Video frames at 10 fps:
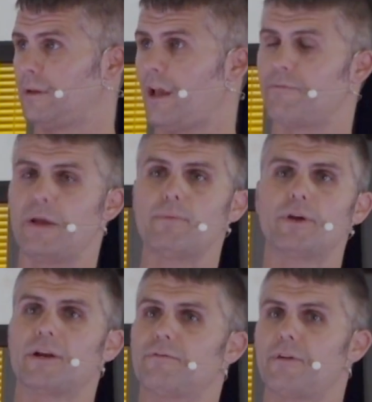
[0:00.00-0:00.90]
If people
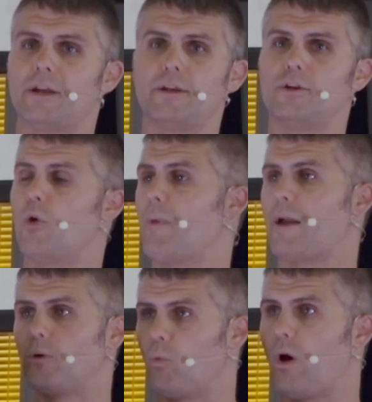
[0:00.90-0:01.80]
get offended no
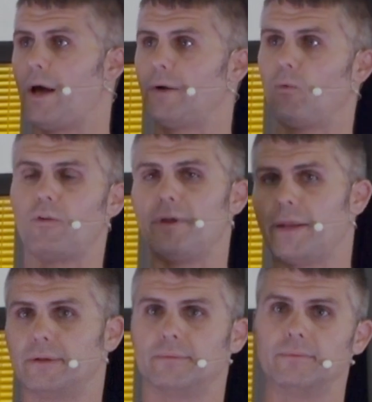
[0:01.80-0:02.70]
matter what, well
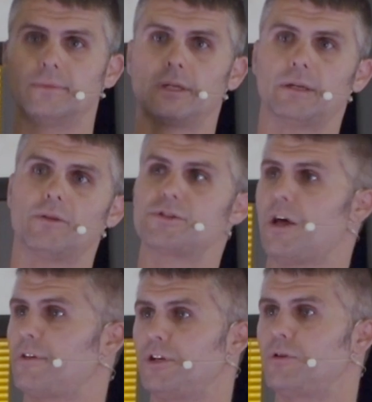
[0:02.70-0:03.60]
then there's
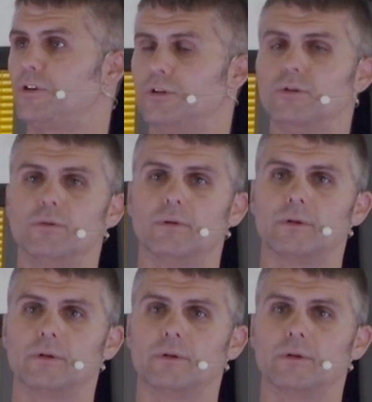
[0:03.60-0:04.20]
nothing you can do.